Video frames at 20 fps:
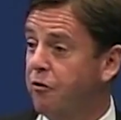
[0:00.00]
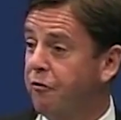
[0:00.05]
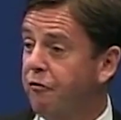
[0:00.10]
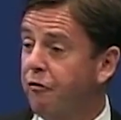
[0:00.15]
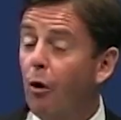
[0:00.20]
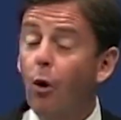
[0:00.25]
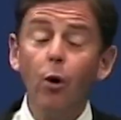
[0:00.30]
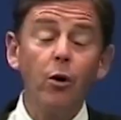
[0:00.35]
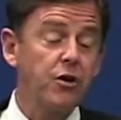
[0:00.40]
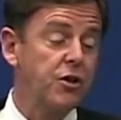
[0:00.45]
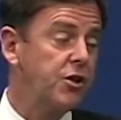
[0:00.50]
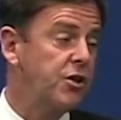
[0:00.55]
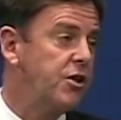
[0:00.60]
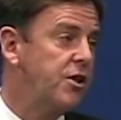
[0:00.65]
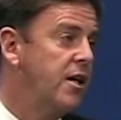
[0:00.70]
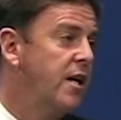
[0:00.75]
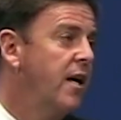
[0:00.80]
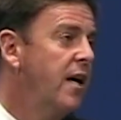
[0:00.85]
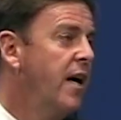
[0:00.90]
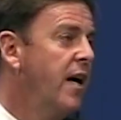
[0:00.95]

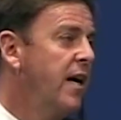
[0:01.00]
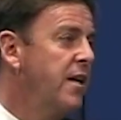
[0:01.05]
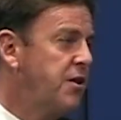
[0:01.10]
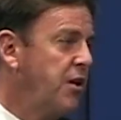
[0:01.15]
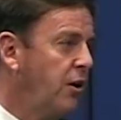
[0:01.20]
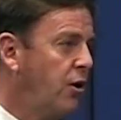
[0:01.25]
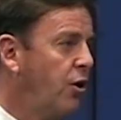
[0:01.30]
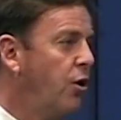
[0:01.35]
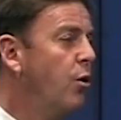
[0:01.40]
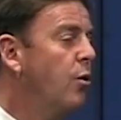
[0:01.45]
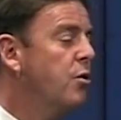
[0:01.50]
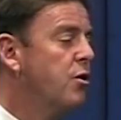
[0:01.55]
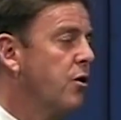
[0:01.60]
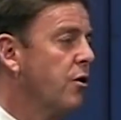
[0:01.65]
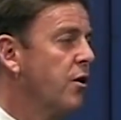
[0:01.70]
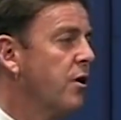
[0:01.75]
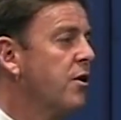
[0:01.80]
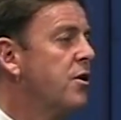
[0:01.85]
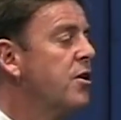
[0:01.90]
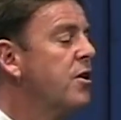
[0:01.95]
forced his
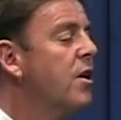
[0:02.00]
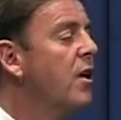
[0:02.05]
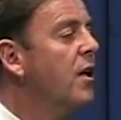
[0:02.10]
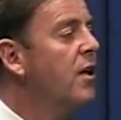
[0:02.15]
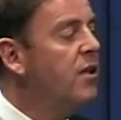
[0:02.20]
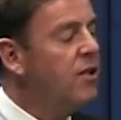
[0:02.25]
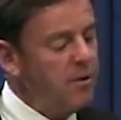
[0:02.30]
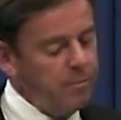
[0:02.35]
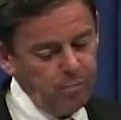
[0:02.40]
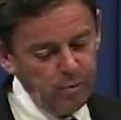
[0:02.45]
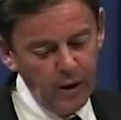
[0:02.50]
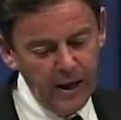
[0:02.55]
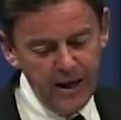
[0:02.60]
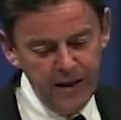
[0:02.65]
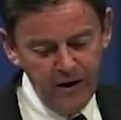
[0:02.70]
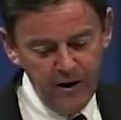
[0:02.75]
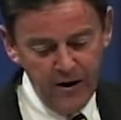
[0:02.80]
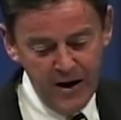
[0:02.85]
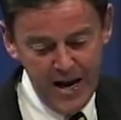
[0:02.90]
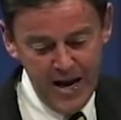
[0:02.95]
accusers to play
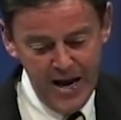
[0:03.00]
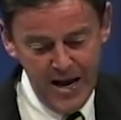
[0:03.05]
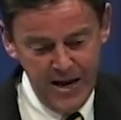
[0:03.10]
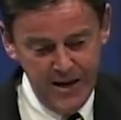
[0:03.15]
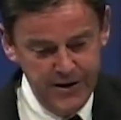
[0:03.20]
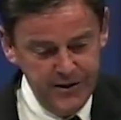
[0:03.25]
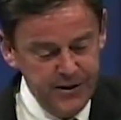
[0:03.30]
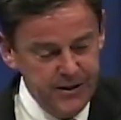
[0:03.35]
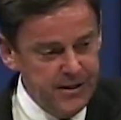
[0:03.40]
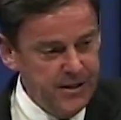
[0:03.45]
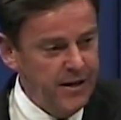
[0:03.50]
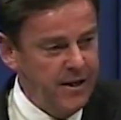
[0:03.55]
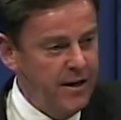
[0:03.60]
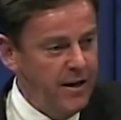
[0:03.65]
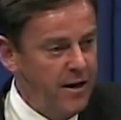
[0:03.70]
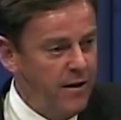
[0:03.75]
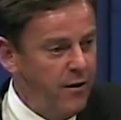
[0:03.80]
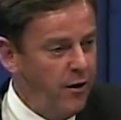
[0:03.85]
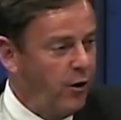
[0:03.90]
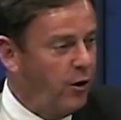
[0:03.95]
their hand.
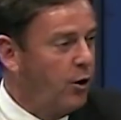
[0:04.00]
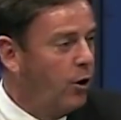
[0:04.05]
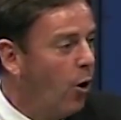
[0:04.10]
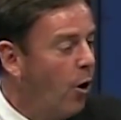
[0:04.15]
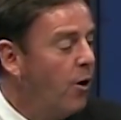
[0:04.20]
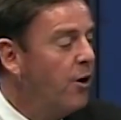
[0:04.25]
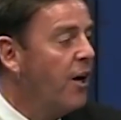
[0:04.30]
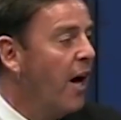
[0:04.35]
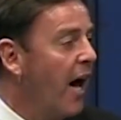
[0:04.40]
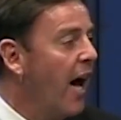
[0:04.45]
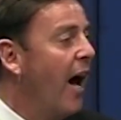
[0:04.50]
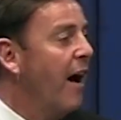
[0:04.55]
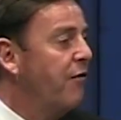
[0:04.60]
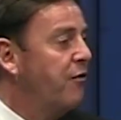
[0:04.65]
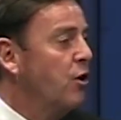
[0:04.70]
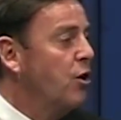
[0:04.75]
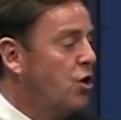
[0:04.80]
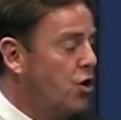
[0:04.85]
They're going to have to